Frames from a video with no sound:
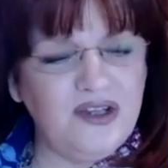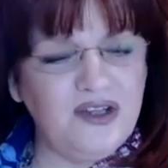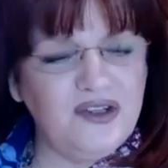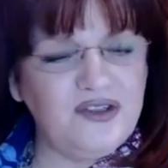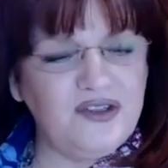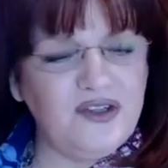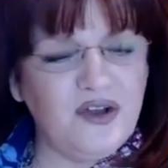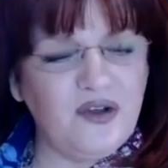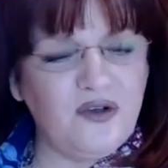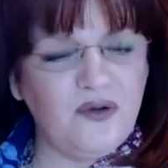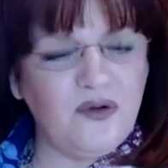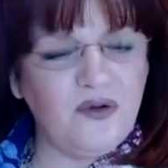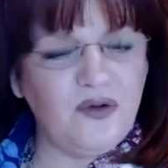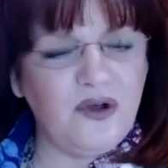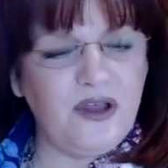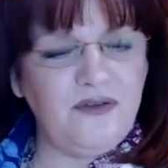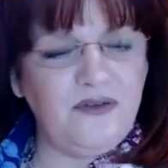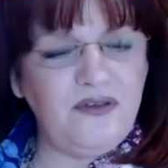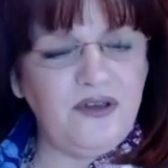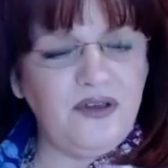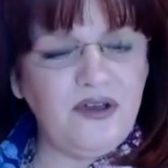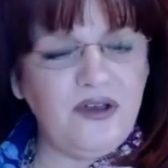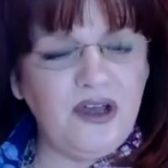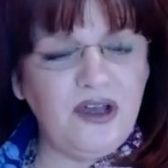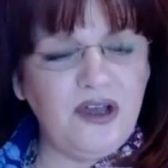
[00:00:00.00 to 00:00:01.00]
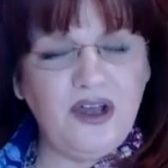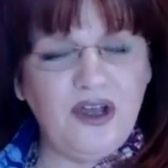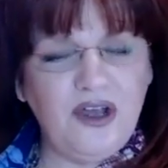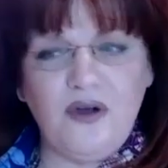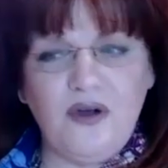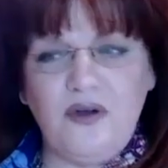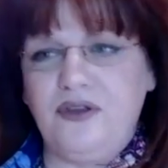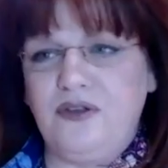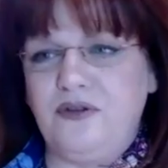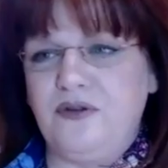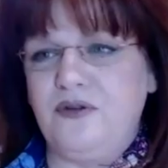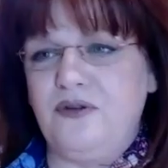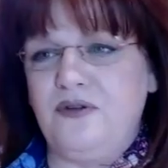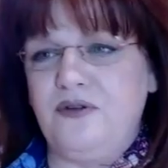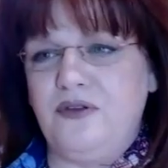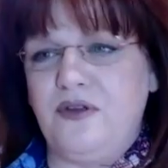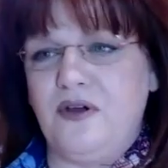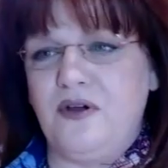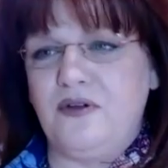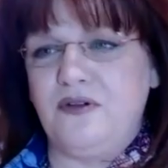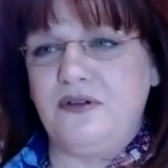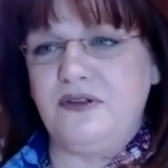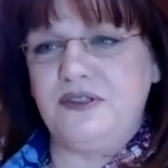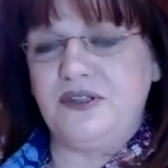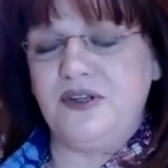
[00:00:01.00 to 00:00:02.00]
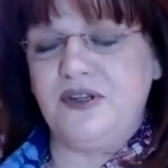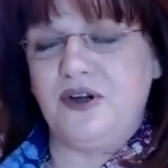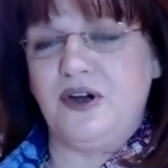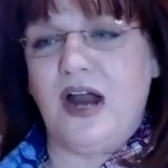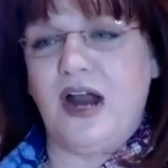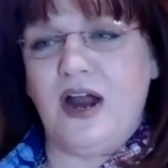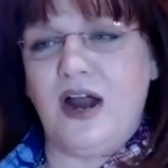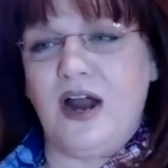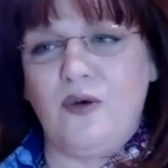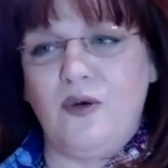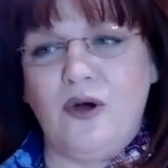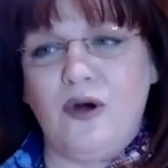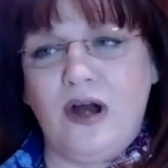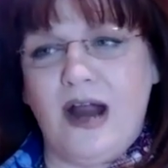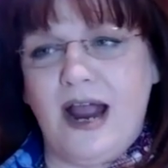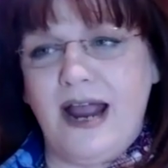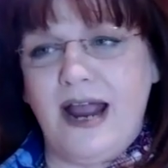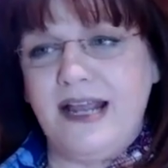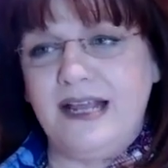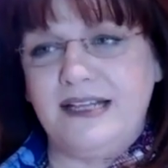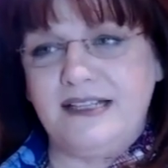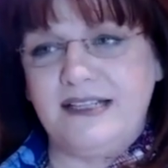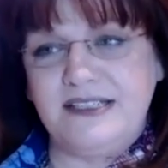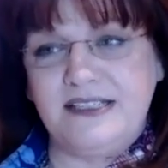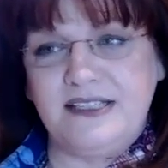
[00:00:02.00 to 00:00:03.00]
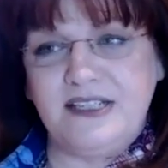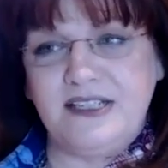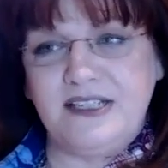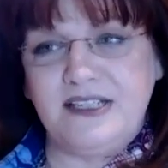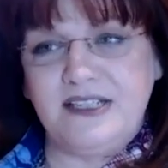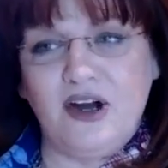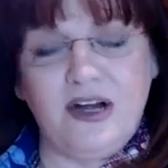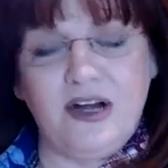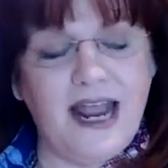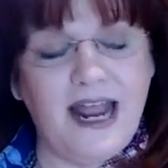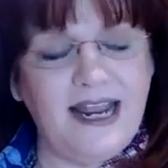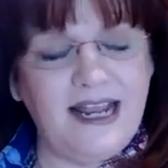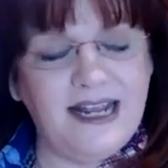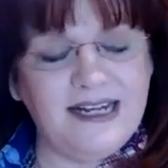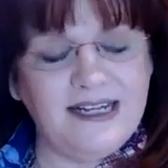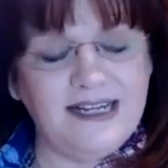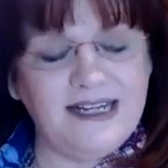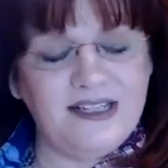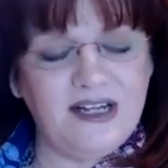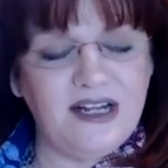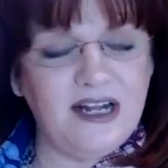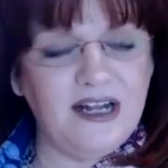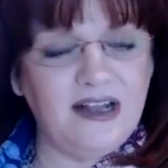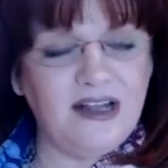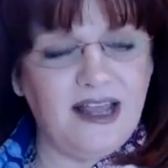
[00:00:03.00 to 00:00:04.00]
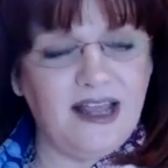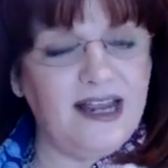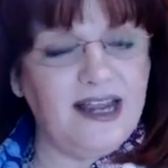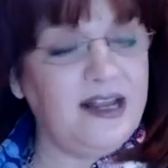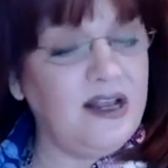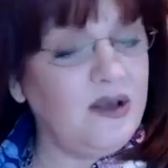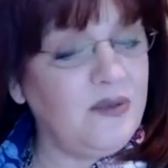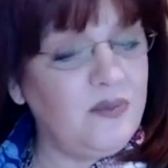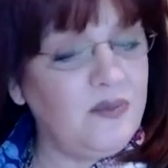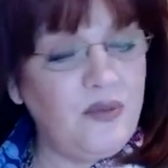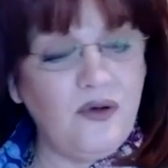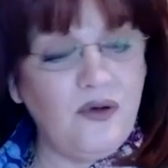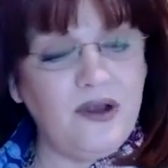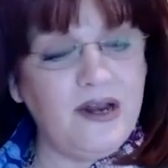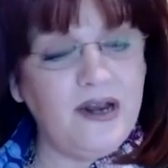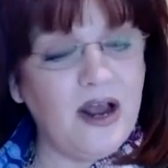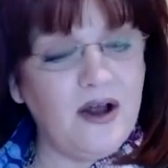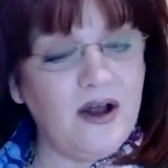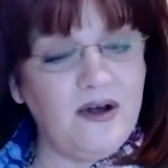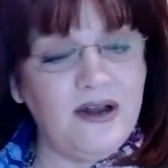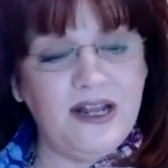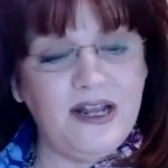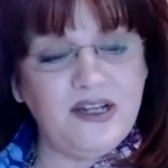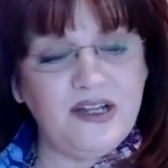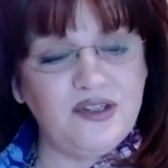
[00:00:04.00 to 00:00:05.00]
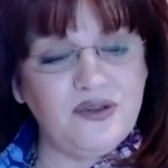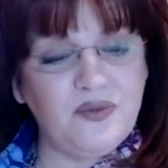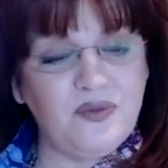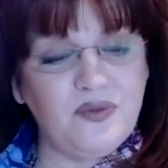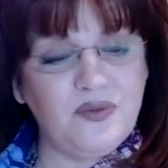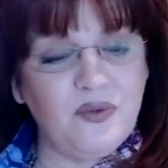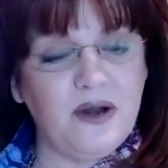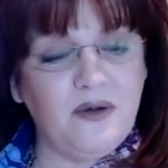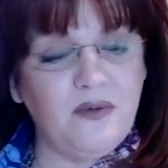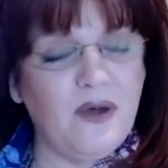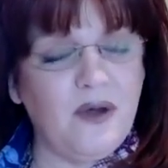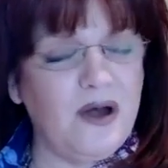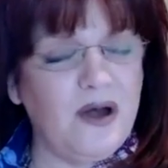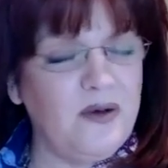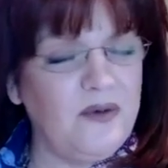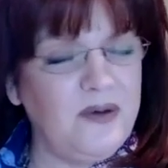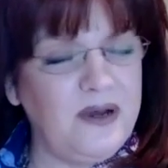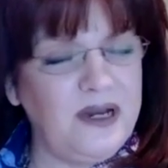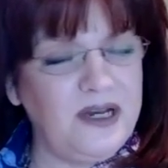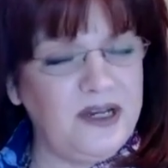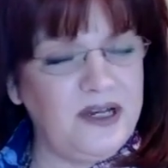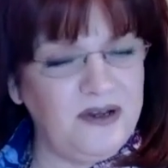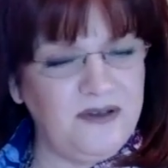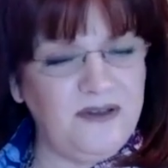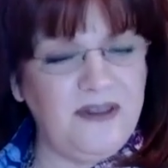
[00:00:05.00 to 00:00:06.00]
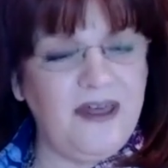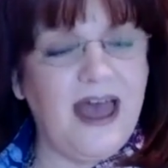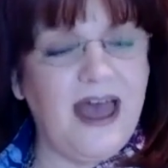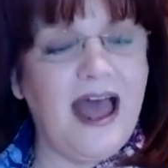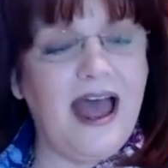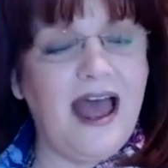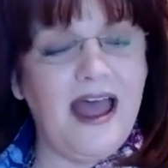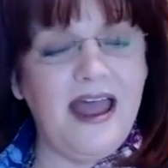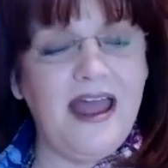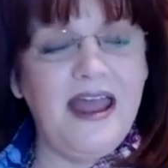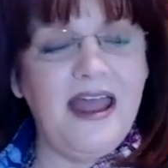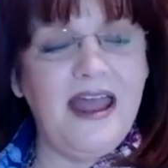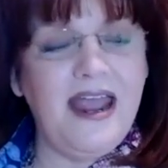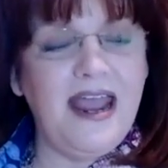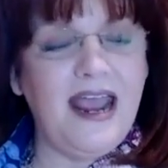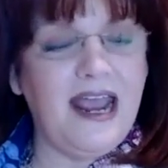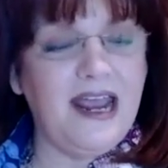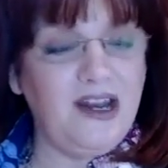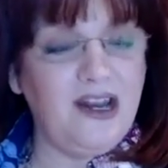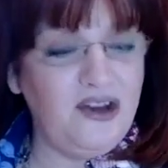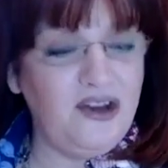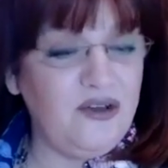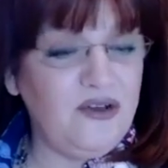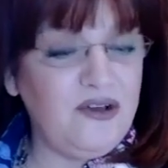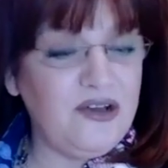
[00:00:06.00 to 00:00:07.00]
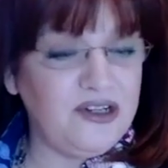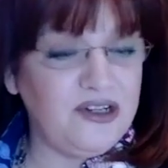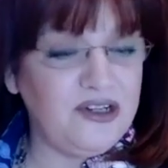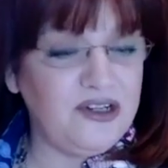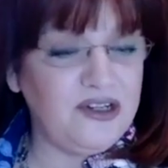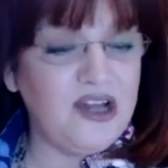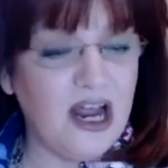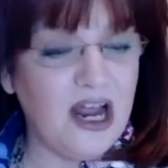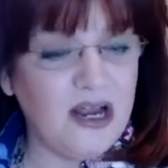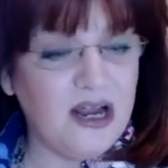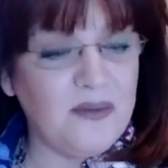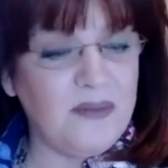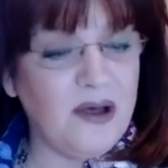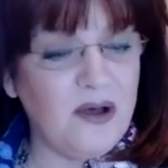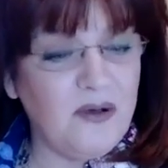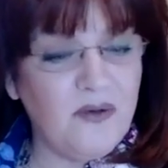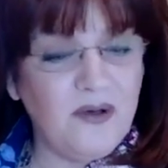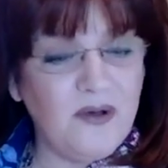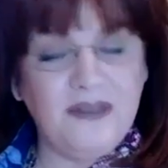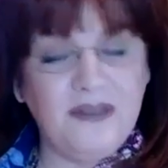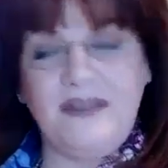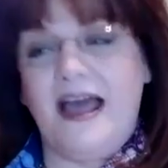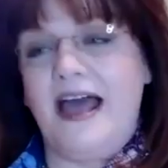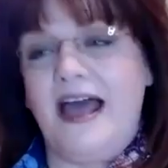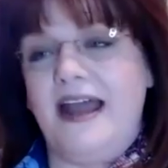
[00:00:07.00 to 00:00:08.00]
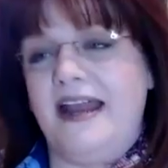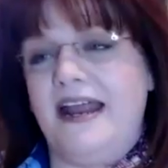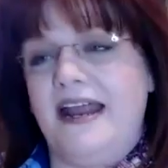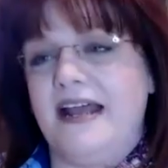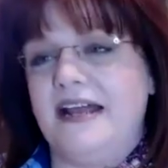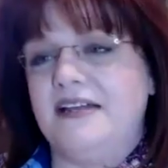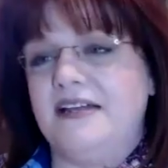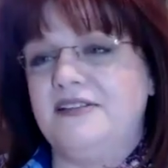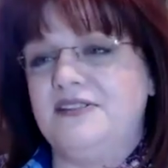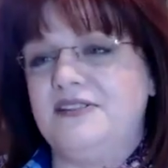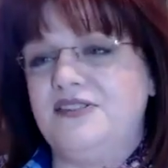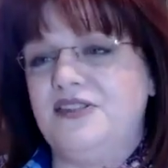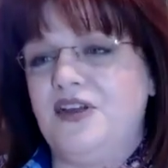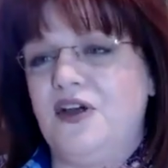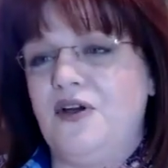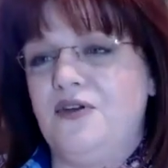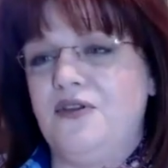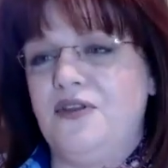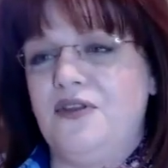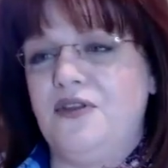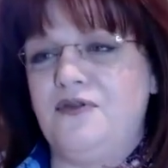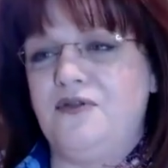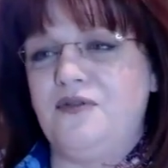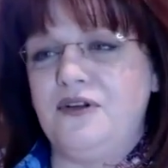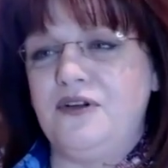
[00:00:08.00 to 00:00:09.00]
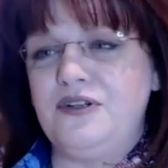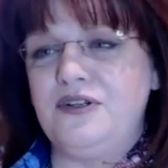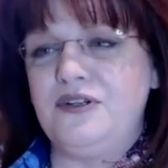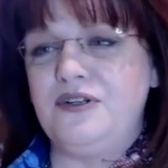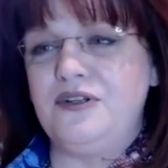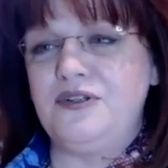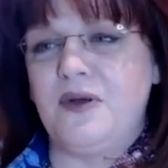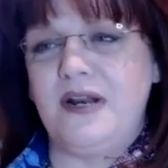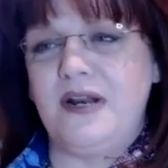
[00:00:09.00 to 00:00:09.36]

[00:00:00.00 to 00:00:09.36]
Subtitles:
So if you could go through those, or I could start and I could like point out each one, why don't we do that? And you could talk about what that is. So the first